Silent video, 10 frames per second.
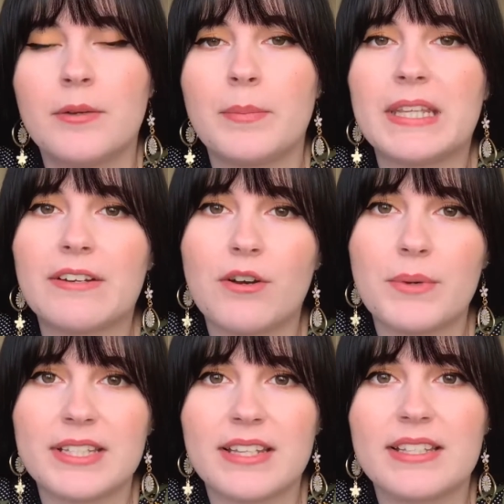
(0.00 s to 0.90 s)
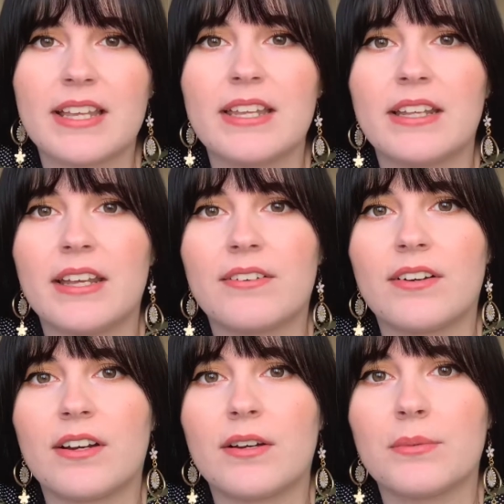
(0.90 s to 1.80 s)
but there are wizards and then there
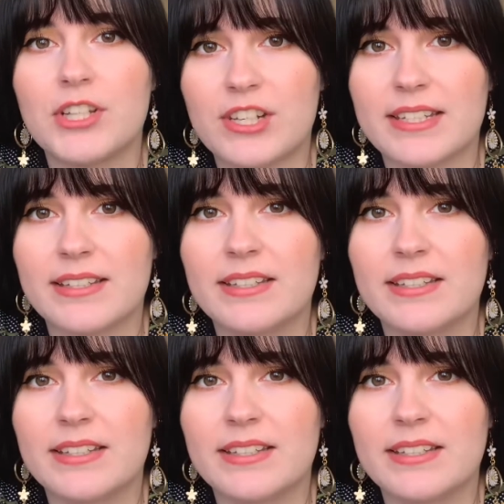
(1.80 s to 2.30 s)
are witches,